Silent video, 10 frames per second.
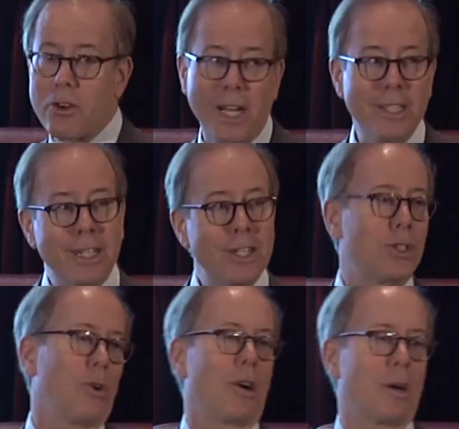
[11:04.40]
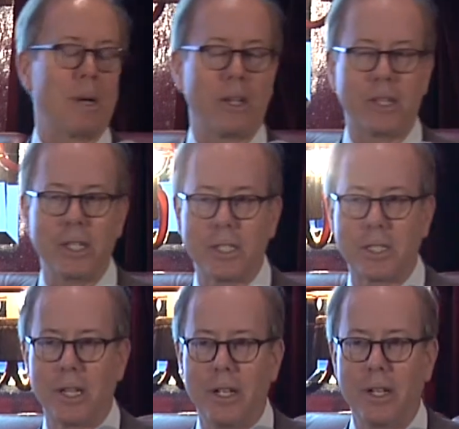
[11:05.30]
I didn't talk about
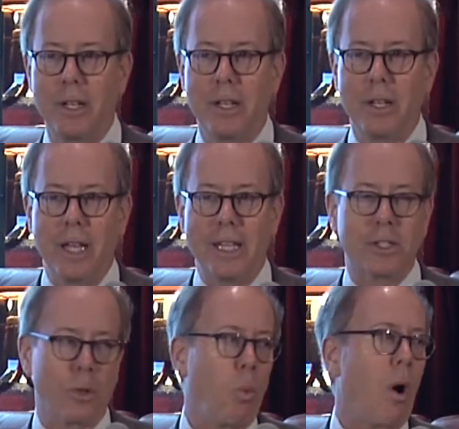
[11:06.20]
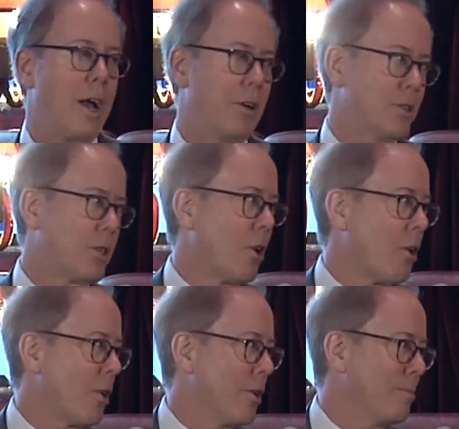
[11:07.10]
this. It's the wild
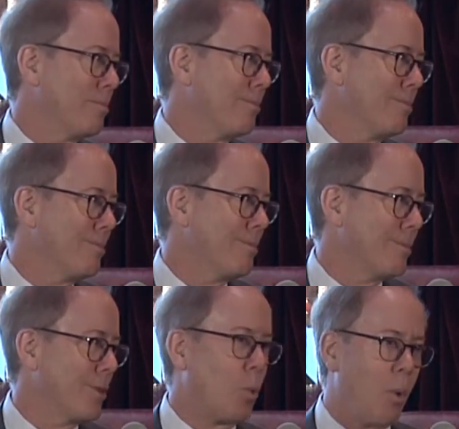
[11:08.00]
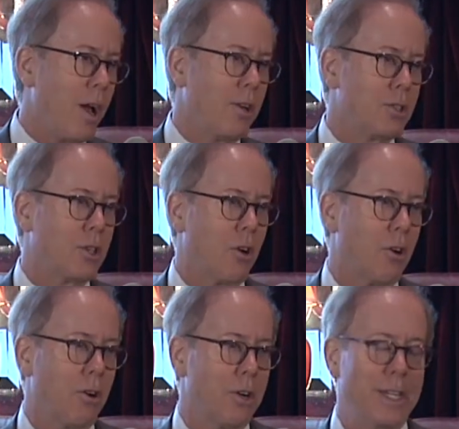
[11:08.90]
card. The wild
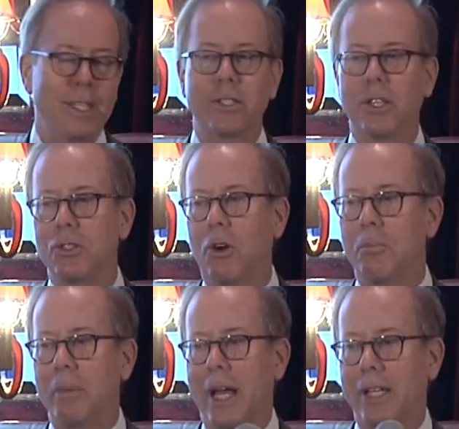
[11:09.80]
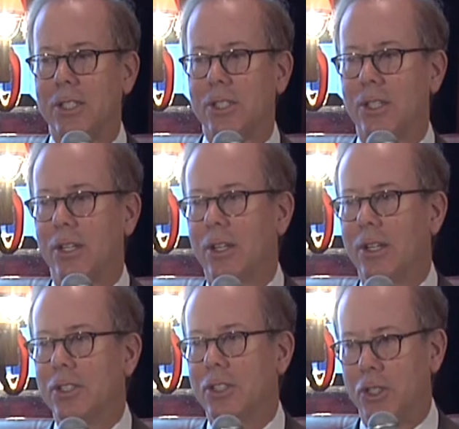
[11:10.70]
card is the Donbass
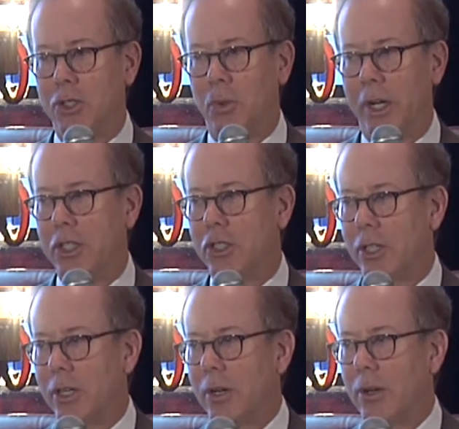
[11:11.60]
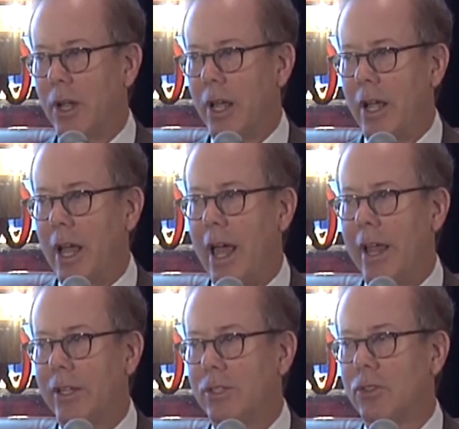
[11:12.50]
situation
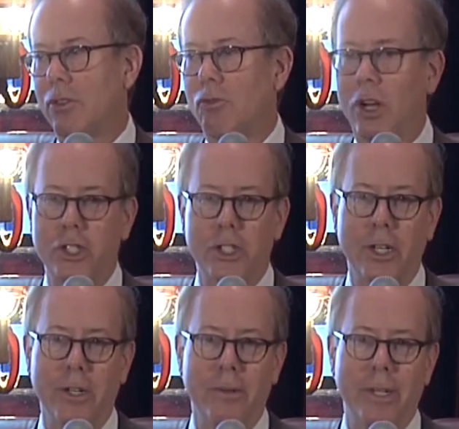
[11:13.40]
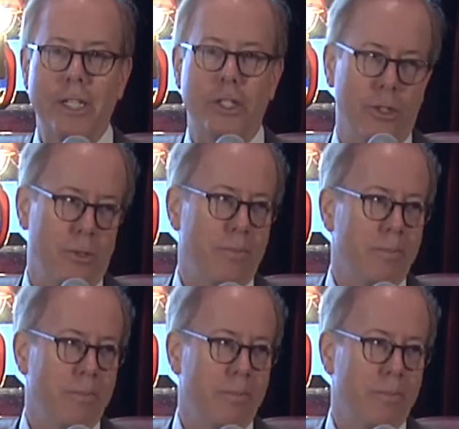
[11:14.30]
and the Russian issue.